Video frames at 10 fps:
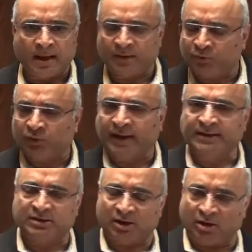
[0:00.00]
and
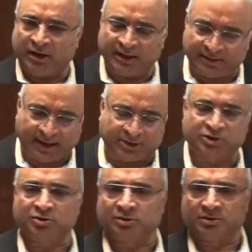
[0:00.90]
write in that
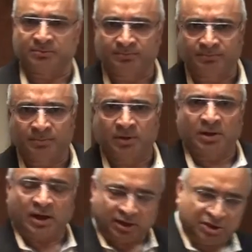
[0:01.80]
journal,
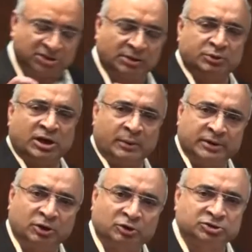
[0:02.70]
and here's how
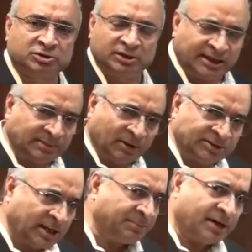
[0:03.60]
it goes. It takes
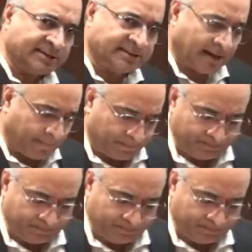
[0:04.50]
about 10 minutes, say.